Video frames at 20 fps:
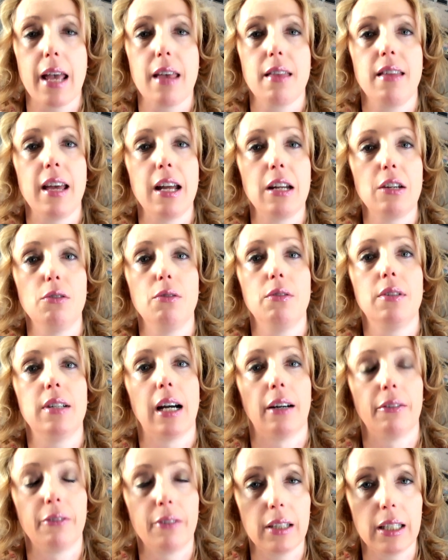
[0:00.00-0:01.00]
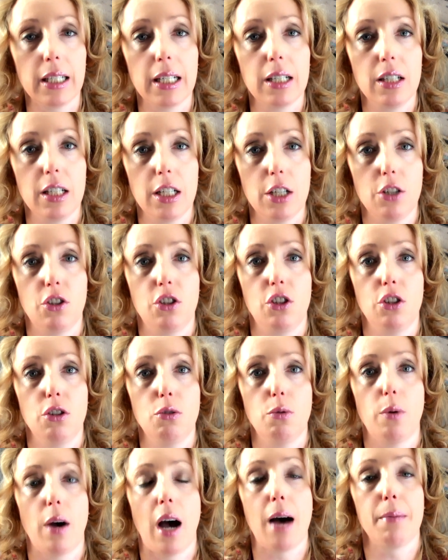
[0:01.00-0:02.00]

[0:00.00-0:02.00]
then you definitely need to